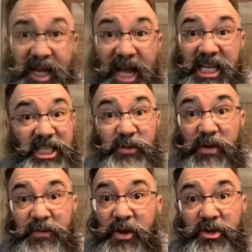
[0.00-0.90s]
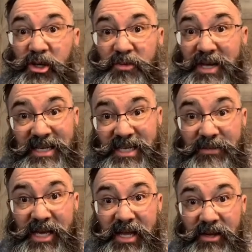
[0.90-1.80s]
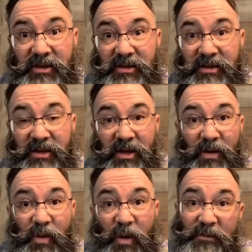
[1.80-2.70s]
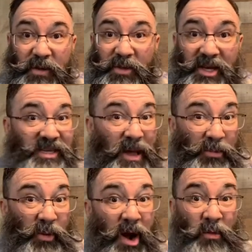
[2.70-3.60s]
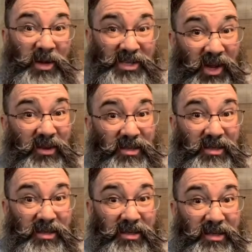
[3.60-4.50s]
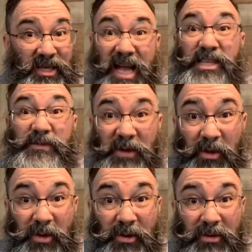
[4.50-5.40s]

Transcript: It's the refusal to be intimidated or view the temporary result as failure.